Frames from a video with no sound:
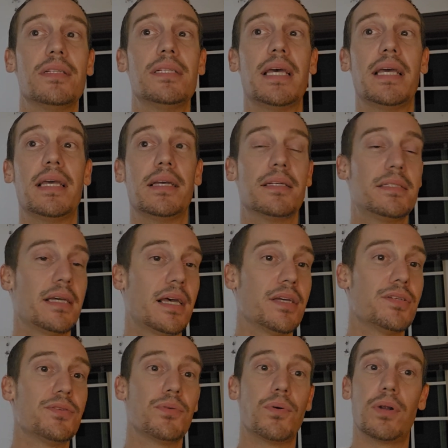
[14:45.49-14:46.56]
taking a
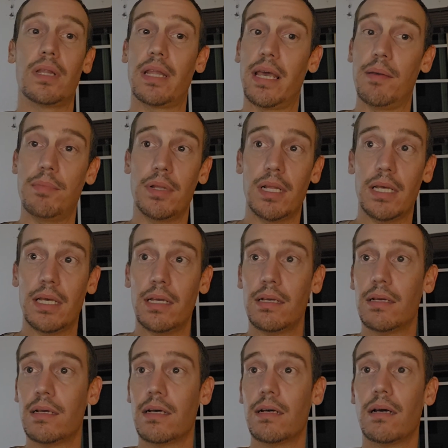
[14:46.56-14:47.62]
test or labeling